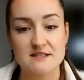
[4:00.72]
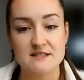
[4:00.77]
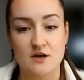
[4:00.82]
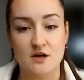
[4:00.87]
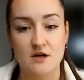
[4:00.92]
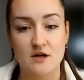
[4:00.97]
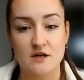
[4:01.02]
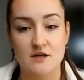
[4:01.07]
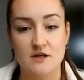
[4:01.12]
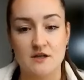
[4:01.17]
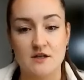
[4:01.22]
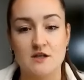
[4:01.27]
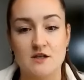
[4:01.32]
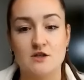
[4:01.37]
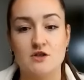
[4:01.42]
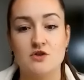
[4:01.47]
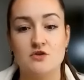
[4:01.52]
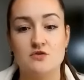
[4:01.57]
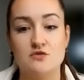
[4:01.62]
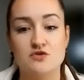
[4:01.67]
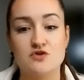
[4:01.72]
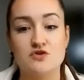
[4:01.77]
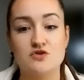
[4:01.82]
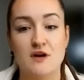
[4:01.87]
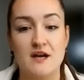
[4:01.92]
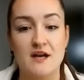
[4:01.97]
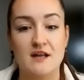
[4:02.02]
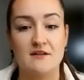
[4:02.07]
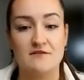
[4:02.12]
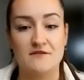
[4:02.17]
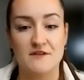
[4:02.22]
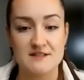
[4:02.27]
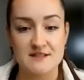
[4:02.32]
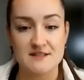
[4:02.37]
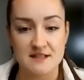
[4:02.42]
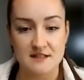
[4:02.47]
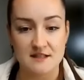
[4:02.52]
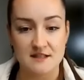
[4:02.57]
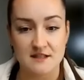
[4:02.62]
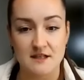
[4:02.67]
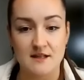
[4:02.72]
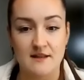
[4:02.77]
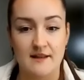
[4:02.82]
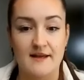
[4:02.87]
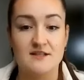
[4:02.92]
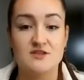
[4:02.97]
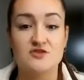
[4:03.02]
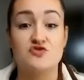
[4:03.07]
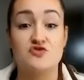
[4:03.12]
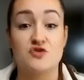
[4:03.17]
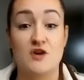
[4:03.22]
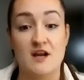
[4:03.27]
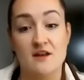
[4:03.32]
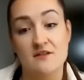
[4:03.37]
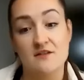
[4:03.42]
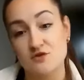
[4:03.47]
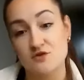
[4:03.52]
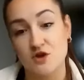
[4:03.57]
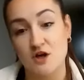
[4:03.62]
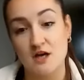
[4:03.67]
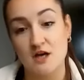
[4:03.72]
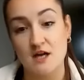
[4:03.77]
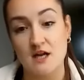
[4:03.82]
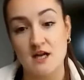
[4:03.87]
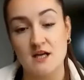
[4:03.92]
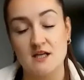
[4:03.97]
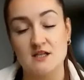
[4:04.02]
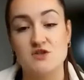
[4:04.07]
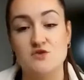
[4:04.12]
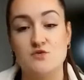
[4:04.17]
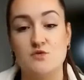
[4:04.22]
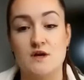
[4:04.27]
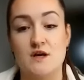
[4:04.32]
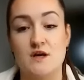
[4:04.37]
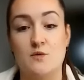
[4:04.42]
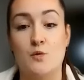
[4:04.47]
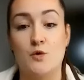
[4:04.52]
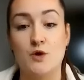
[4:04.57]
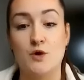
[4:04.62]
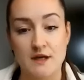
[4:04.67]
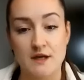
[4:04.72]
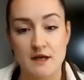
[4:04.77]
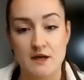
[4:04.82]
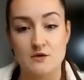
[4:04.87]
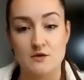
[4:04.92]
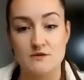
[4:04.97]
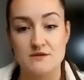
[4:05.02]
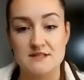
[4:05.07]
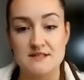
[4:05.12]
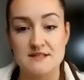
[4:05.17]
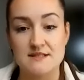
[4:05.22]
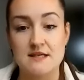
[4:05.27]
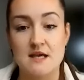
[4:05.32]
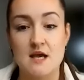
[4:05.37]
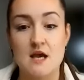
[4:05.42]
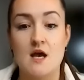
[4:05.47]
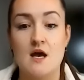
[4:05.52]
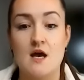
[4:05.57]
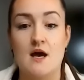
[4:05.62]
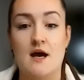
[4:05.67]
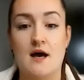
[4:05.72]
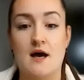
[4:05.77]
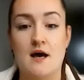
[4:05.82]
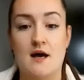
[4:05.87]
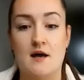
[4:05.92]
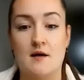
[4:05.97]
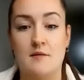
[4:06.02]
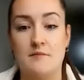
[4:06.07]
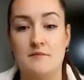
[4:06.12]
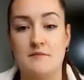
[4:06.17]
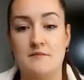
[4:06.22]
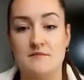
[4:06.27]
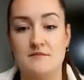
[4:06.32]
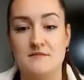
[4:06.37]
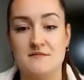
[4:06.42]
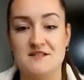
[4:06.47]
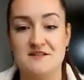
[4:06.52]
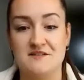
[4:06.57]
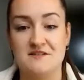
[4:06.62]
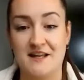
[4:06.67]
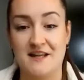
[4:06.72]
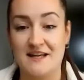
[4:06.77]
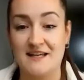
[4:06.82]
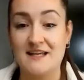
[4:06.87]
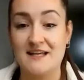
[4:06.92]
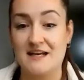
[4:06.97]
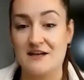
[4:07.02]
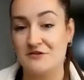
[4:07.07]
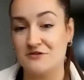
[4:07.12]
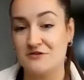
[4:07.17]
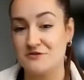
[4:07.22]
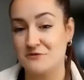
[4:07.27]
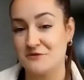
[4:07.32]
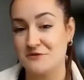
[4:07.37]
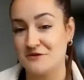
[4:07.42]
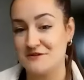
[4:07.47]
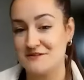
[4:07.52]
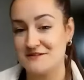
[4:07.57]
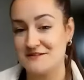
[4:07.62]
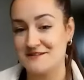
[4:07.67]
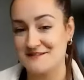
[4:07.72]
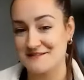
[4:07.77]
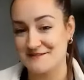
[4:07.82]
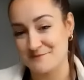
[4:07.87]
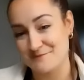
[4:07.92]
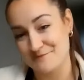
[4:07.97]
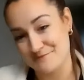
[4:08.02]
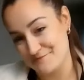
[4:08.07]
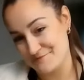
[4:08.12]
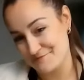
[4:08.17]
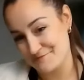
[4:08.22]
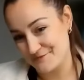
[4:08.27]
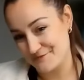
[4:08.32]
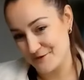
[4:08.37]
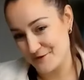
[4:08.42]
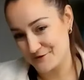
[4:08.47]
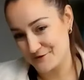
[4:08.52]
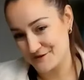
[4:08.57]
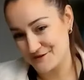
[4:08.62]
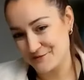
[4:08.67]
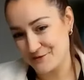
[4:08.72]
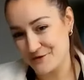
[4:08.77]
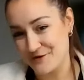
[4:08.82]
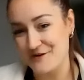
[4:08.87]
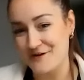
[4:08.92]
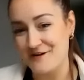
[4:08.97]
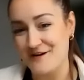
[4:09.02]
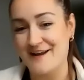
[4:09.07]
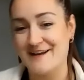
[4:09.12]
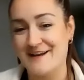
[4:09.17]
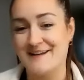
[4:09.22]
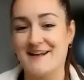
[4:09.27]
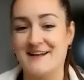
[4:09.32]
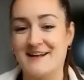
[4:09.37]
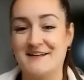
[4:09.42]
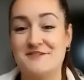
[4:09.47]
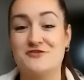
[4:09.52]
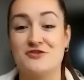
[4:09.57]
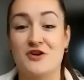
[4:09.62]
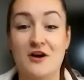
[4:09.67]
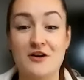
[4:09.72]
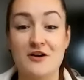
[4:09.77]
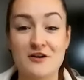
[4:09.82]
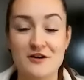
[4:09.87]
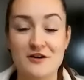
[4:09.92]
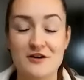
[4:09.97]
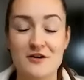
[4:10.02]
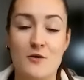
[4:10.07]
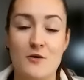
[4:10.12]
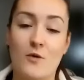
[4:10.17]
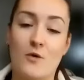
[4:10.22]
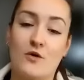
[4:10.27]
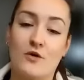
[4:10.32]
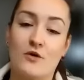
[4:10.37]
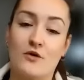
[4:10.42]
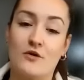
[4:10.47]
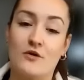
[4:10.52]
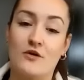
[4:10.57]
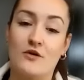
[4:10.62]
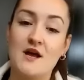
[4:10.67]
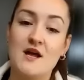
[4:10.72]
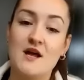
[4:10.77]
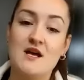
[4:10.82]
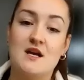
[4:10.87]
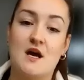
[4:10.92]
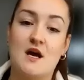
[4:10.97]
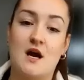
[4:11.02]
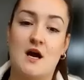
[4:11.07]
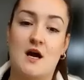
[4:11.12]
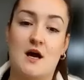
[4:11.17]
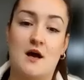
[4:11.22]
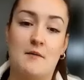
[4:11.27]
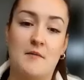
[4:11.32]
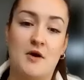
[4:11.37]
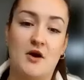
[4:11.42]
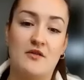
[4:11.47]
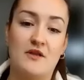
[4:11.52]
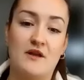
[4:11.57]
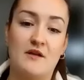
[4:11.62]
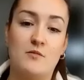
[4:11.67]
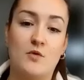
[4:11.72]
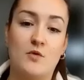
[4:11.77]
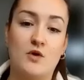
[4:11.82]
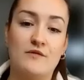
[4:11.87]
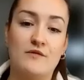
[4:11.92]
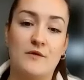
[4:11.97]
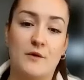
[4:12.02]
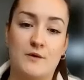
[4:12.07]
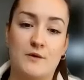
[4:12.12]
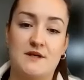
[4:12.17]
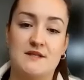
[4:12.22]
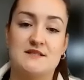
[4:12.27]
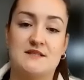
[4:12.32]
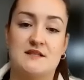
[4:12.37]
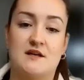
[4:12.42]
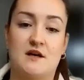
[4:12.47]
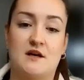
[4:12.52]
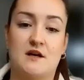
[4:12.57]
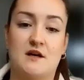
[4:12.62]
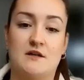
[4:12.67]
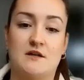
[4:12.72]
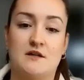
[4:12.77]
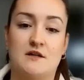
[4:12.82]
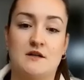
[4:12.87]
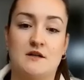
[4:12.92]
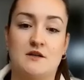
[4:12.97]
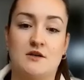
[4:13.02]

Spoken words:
on you training physically, like strength training, doing workouts, to like cater towards motorsport and getting stronger, or are they more focused on,